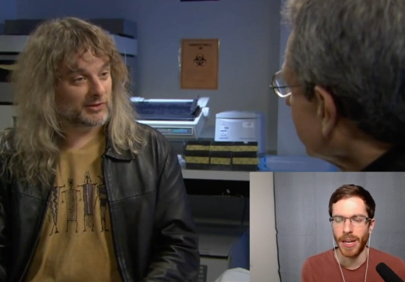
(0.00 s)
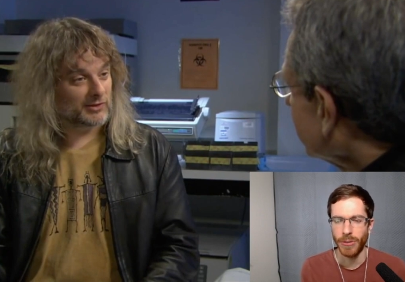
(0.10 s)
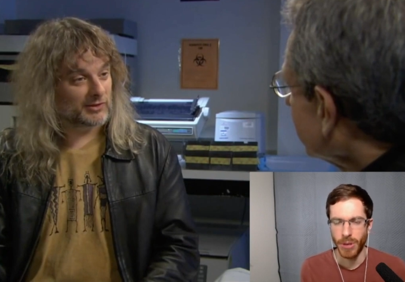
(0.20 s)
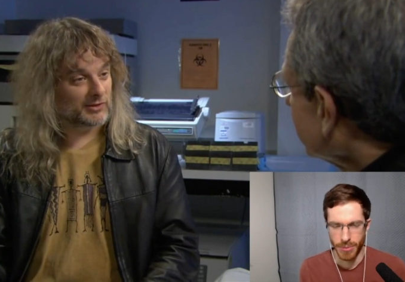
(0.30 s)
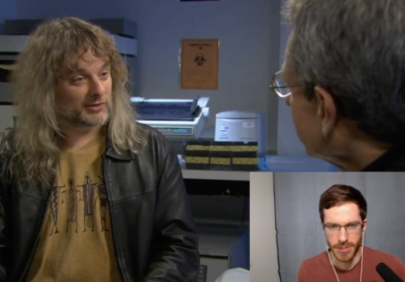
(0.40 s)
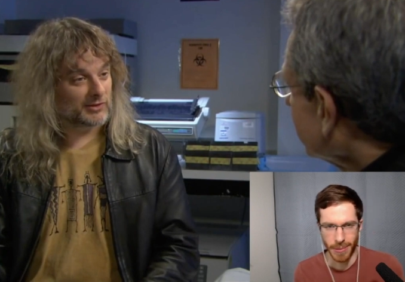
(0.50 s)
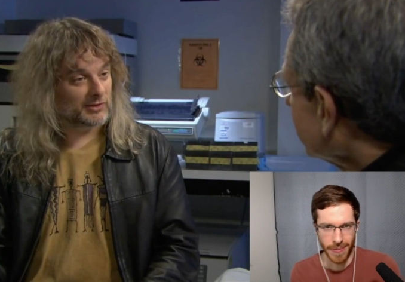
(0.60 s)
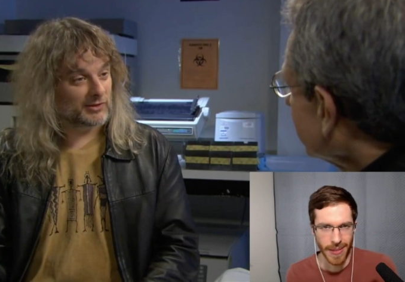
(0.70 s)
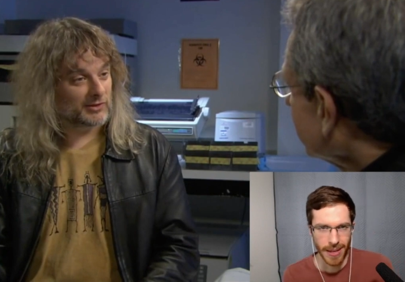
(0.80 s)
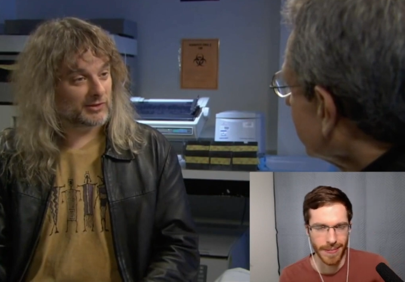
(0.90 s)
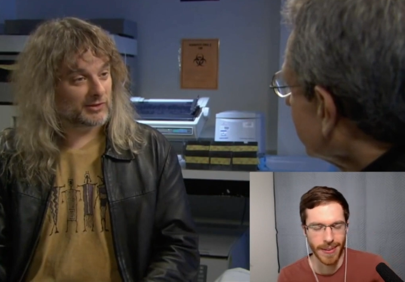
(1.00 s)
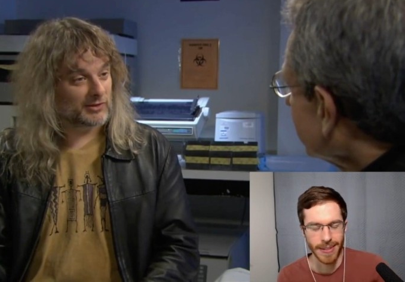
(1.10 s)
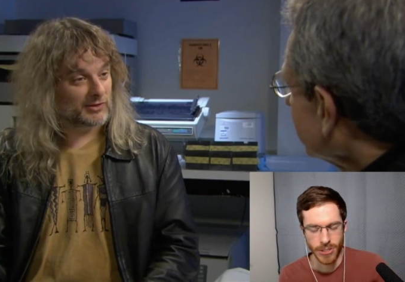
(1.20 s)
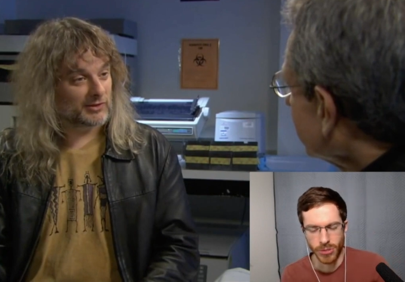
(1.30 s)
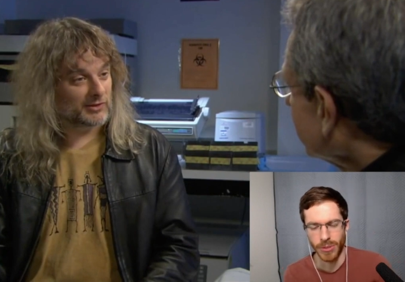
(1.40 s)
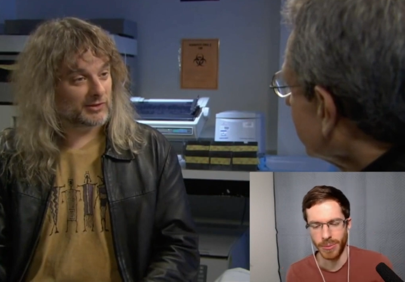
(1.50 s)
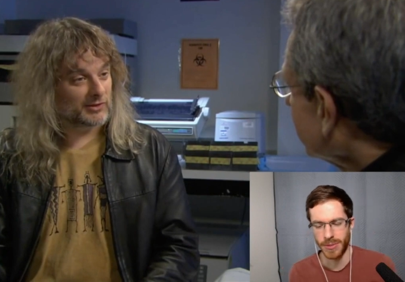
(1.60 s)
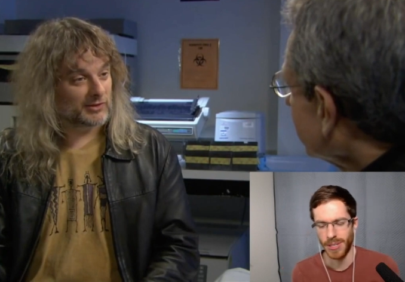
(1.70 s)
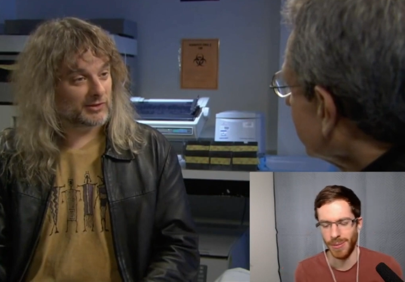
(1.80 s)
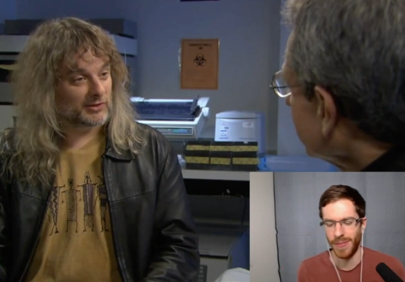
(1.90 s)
Speaker 1: agree with some of that. I disagree with some of